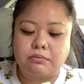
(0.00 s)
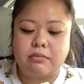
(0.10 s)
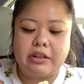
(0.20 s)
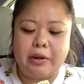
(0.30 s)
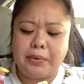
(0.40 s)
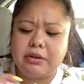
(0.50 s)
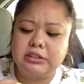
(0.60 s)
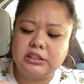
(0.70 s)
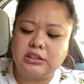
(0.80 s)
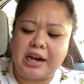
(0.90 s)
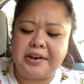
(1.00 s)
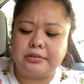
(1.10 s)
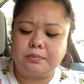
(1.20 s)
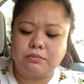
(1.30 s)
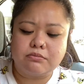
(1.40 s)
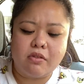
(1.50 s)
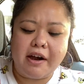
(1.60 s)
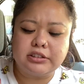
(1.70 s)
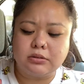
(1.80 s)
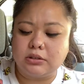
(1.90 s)
and then whatever's inside.
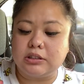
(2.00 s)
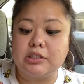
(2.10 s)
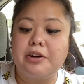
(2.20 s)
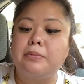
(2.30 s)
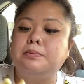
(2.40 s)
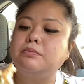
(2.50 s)
That's really good.